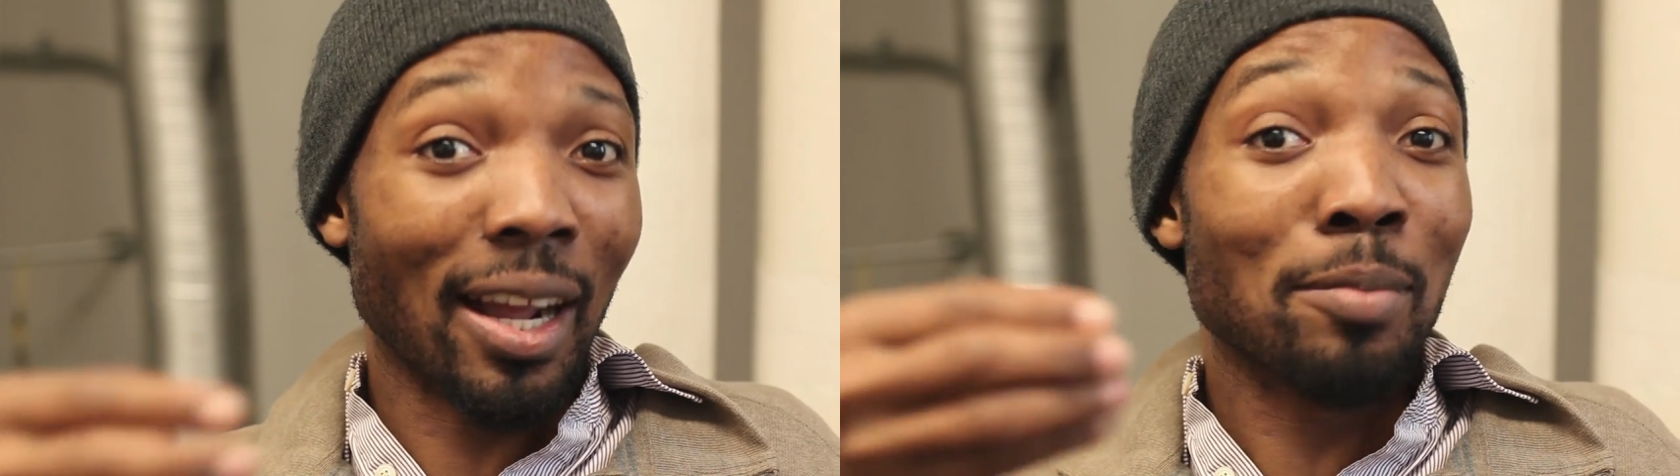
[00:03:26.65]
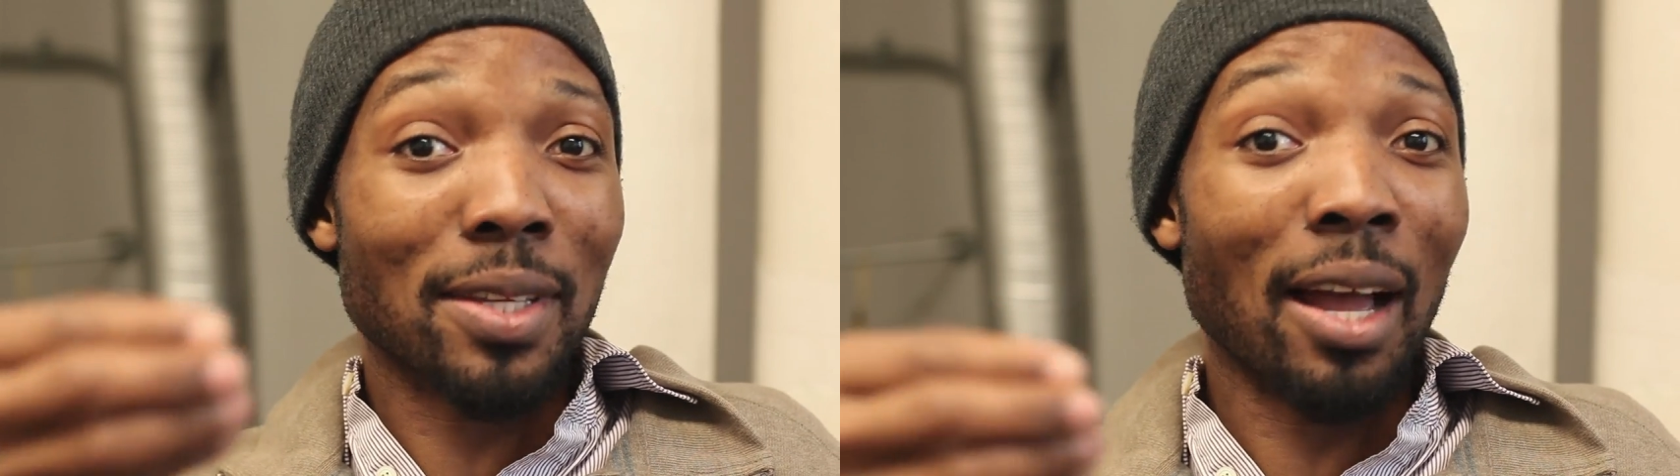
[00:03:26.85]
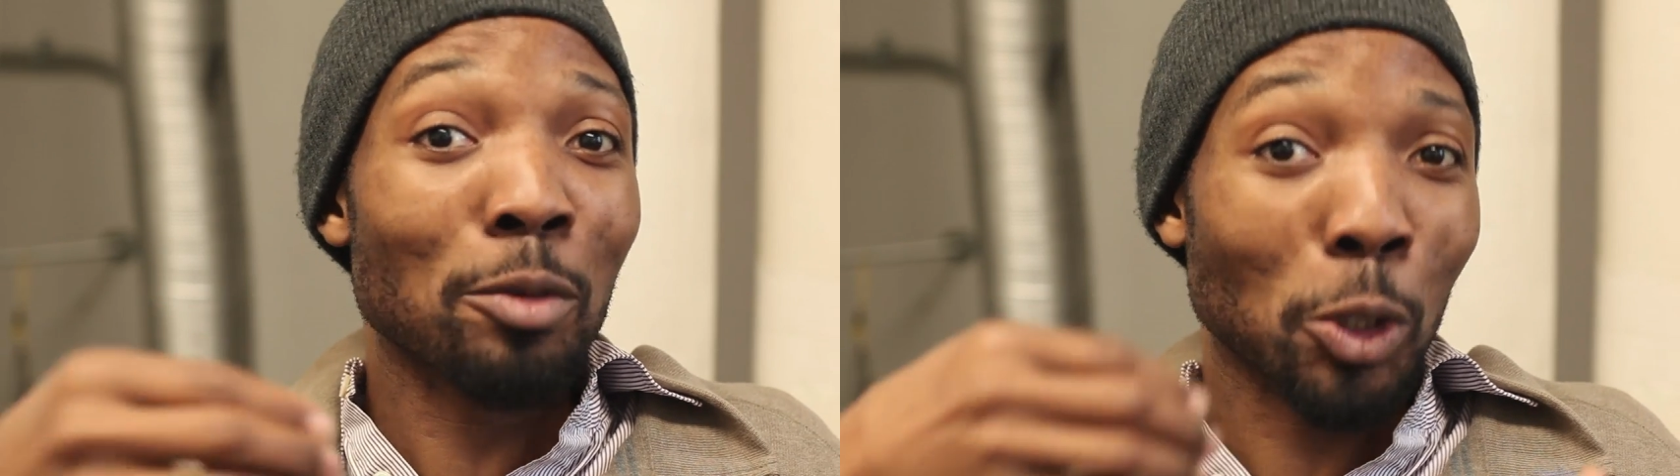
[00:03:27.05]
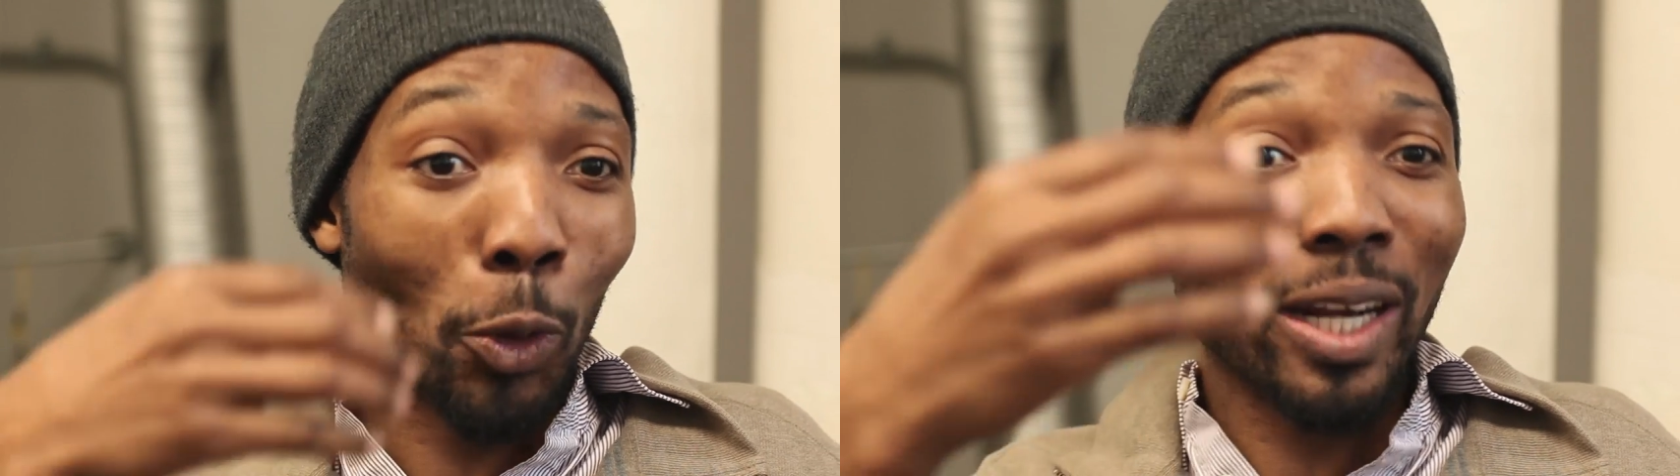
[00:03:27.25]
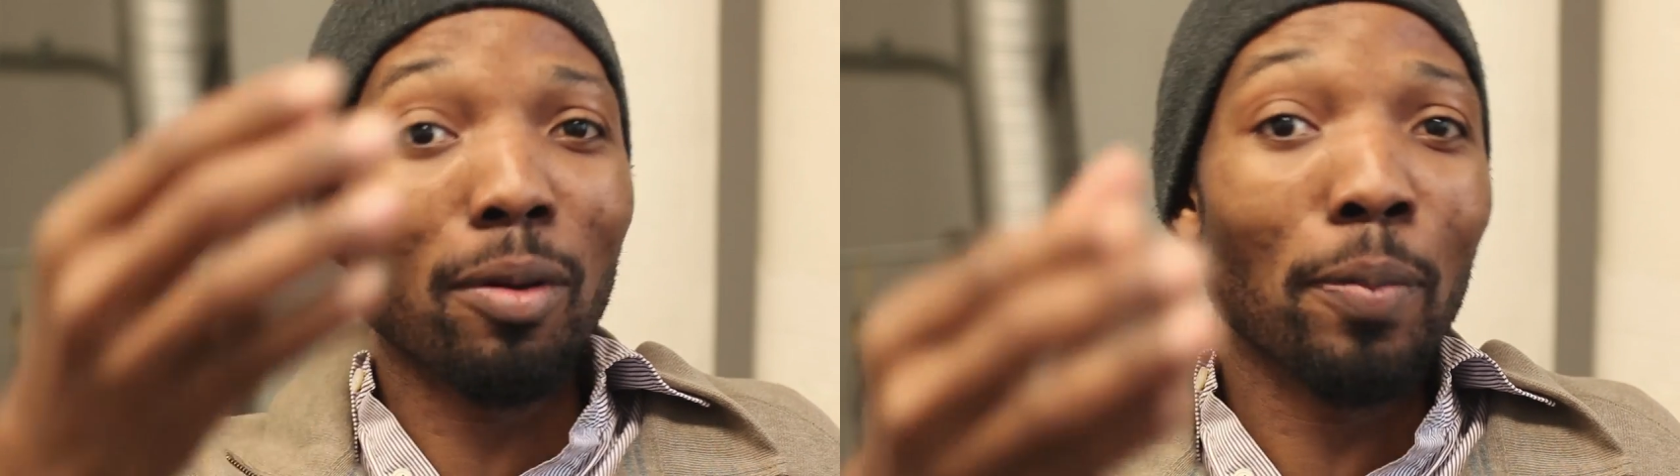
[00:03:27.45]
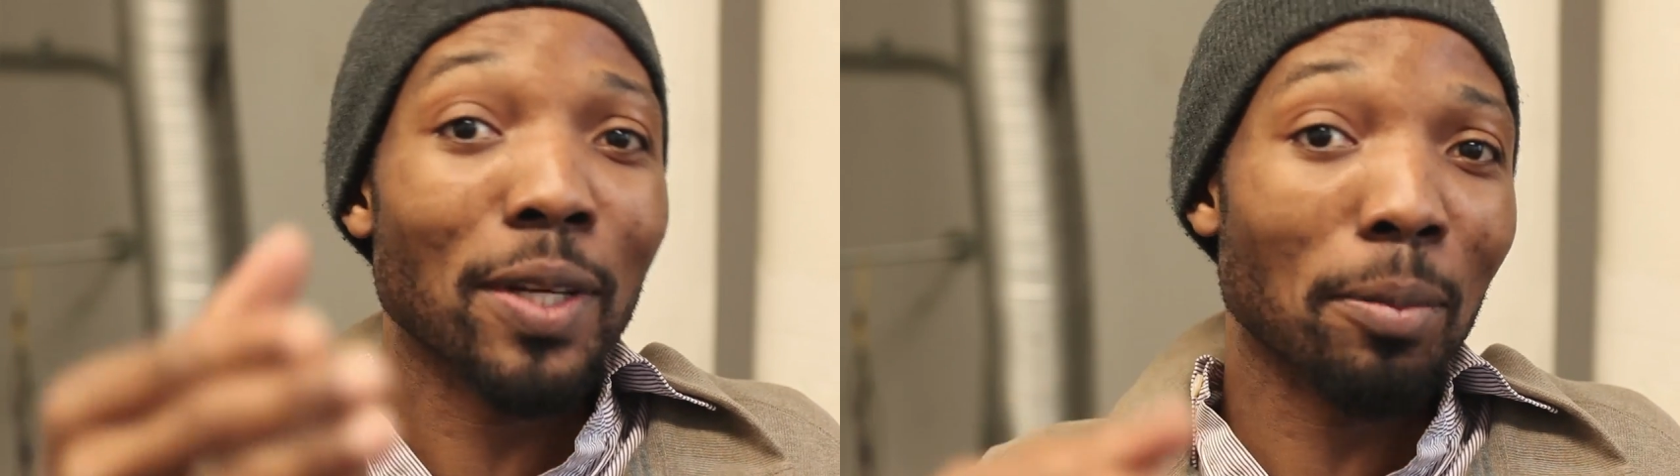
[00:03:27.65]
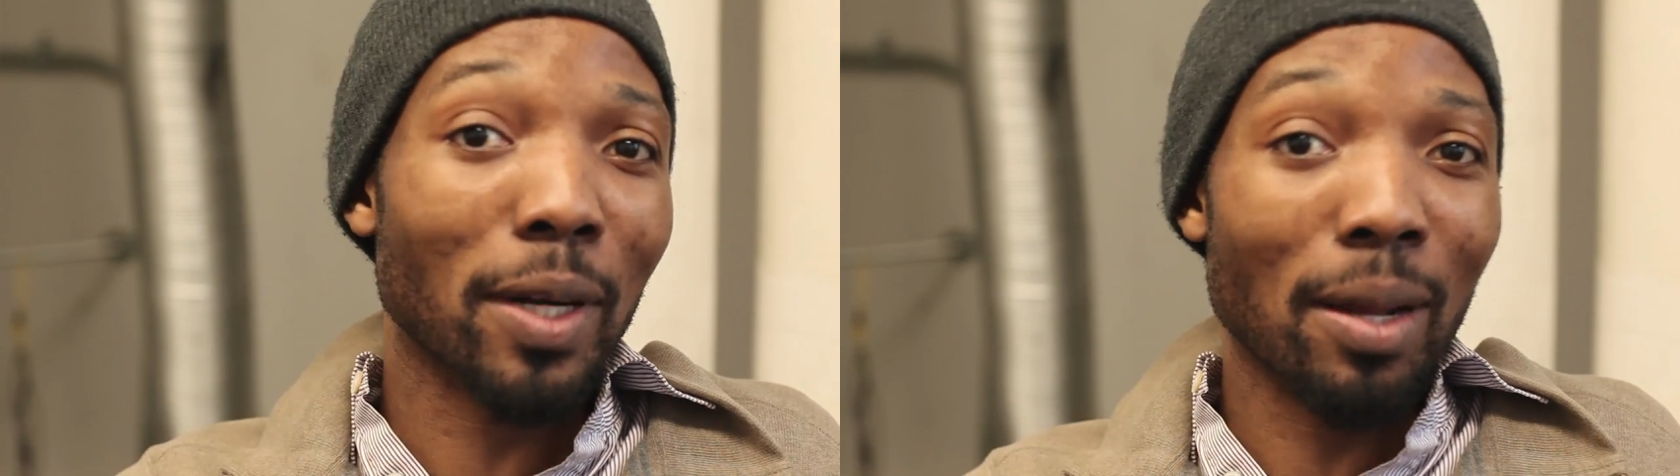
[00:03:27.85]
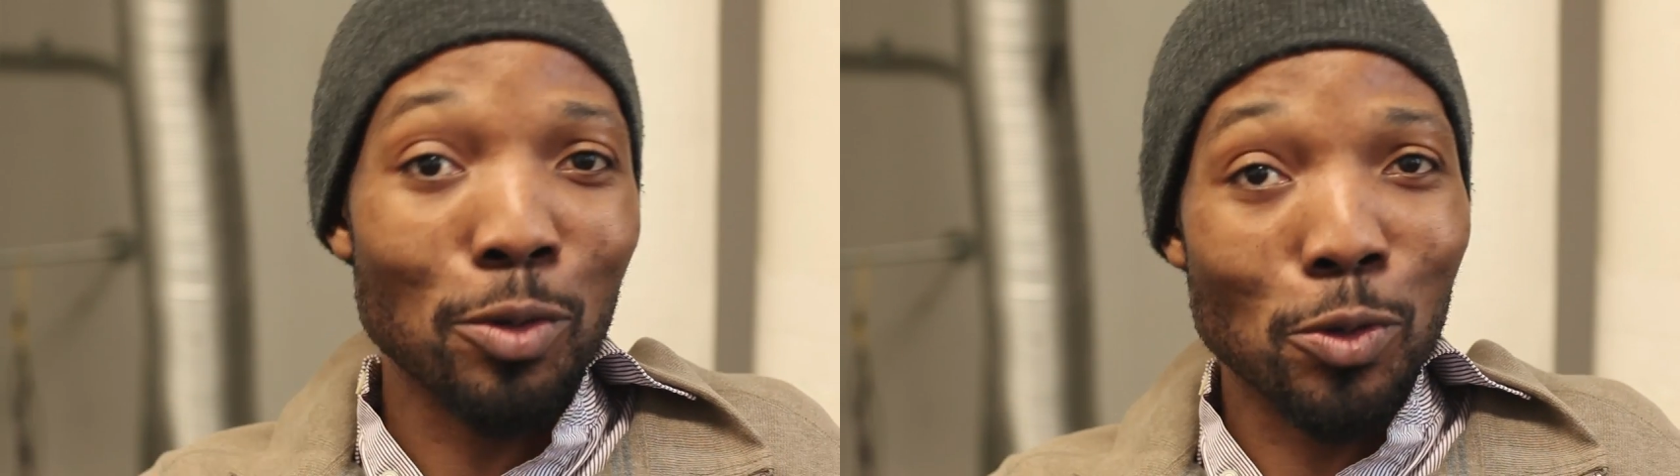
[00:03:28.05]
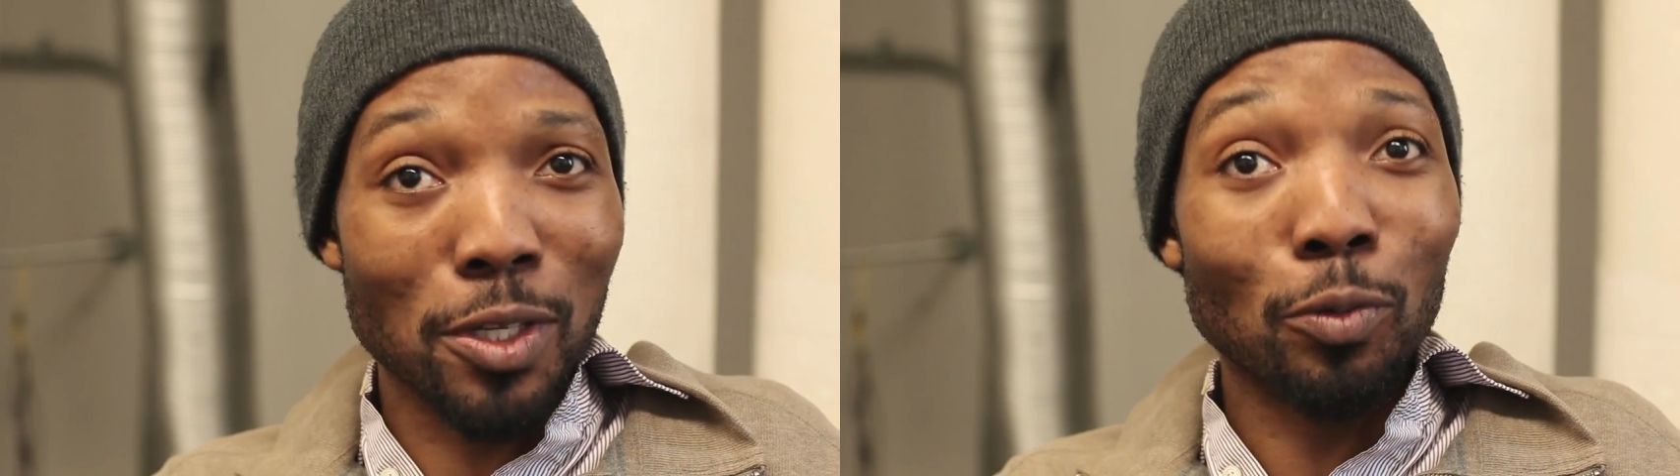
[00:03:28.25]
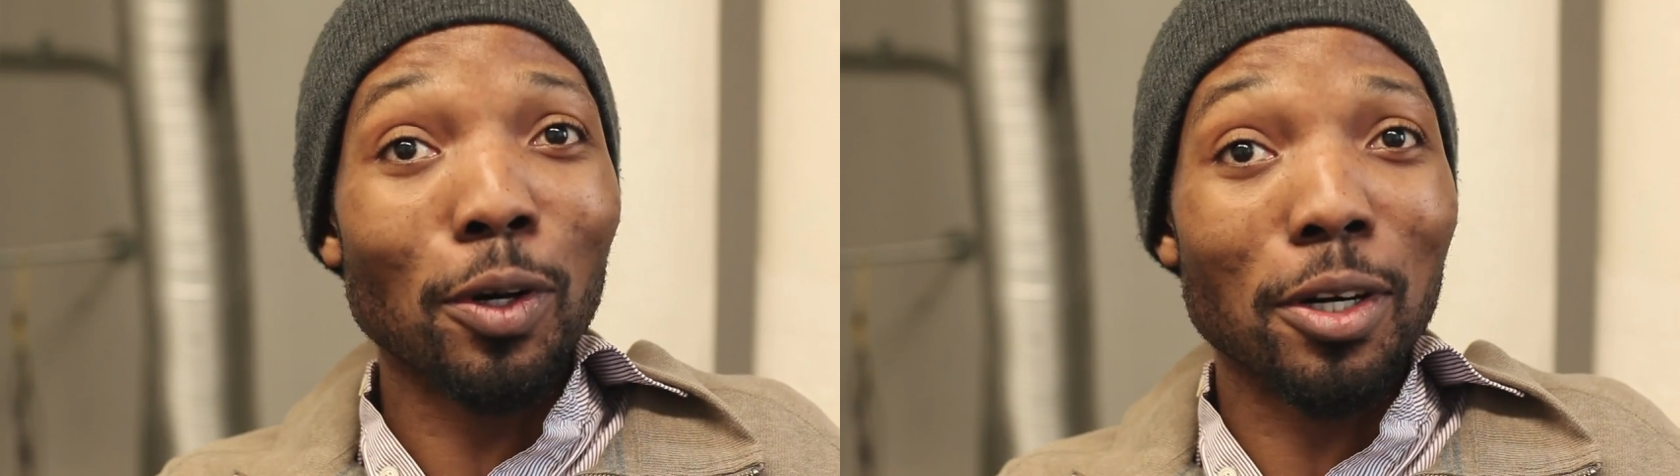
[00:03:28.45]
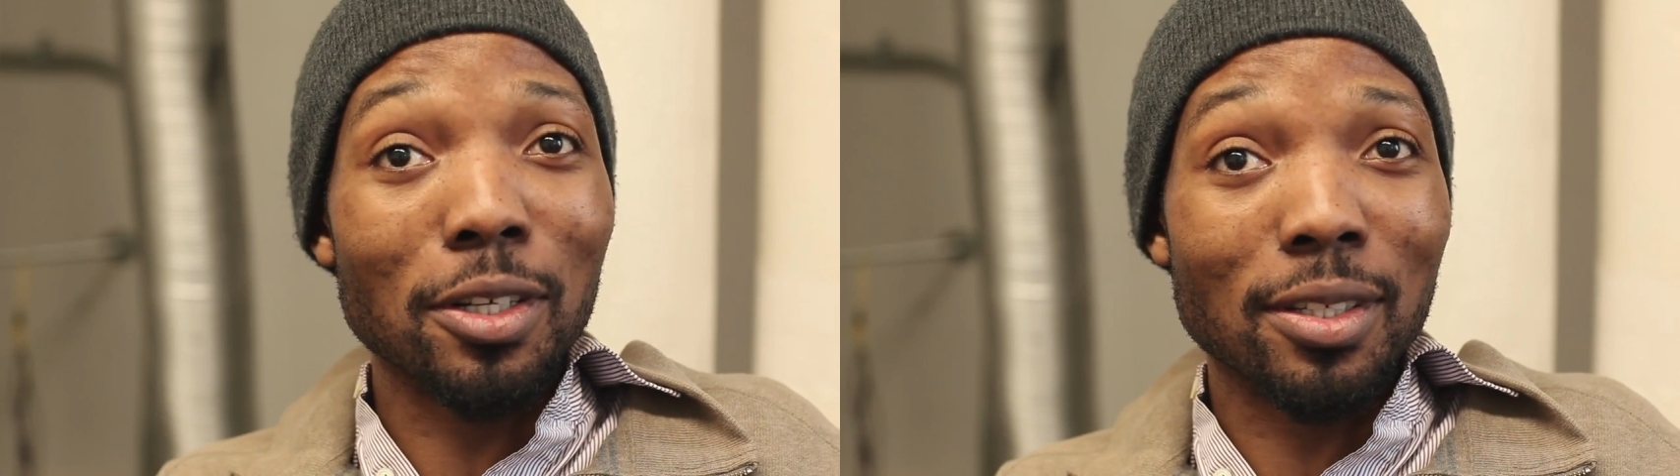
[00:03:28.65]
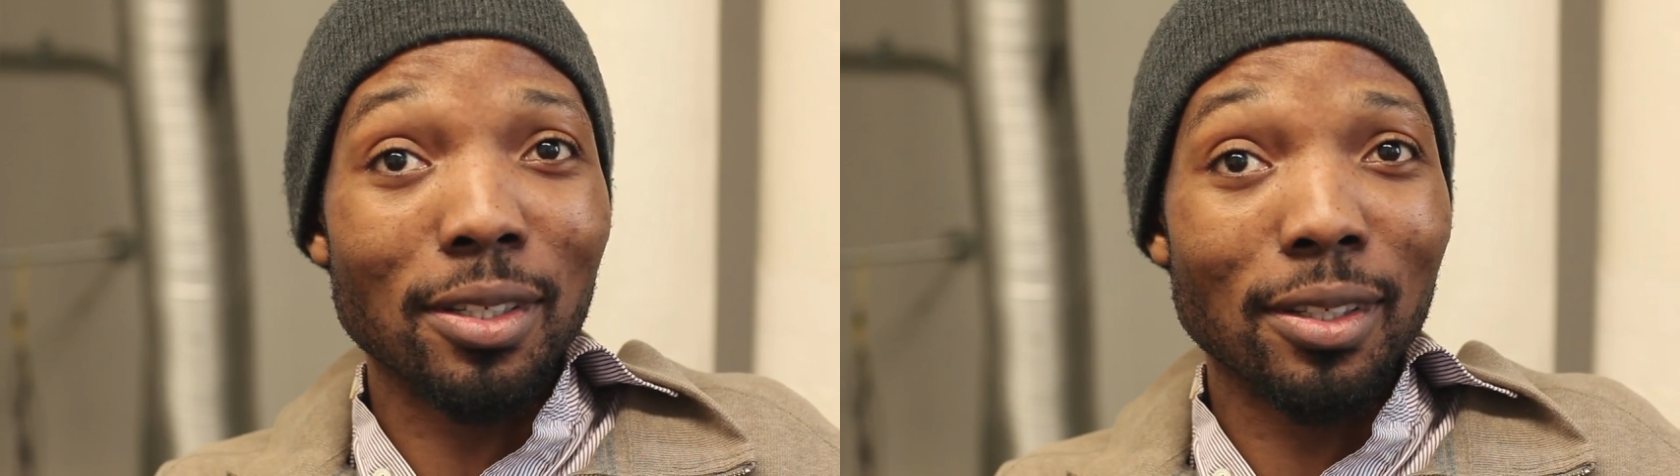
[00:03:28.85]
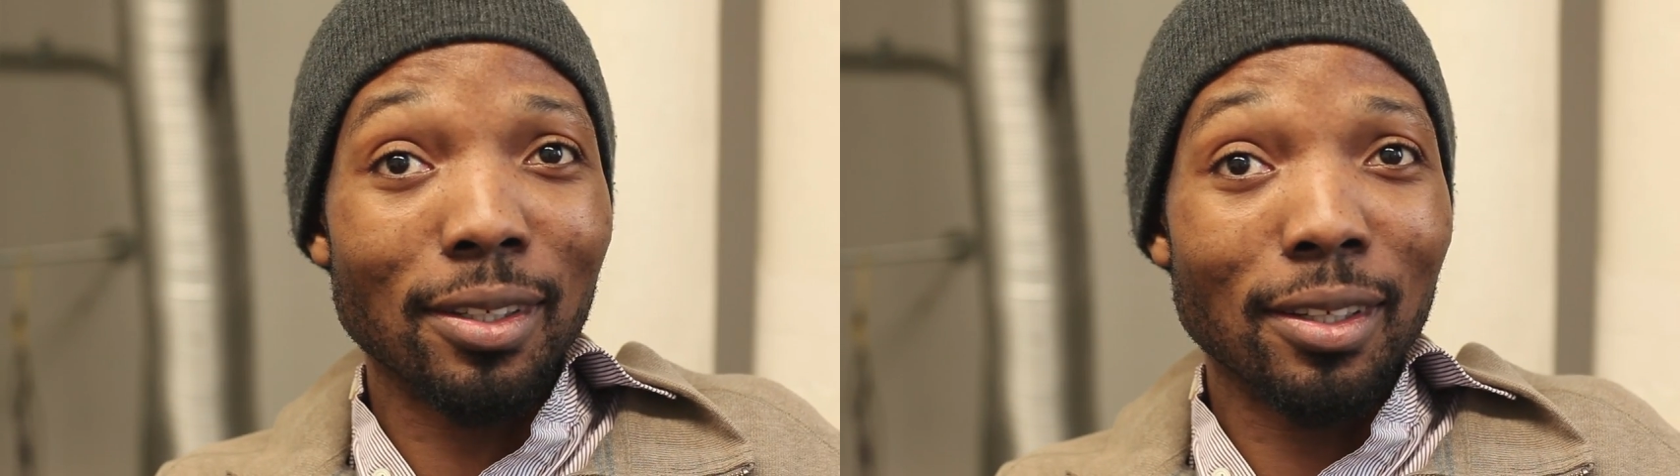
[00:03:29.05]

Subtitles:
I'm showing them a picture, but I'm using words.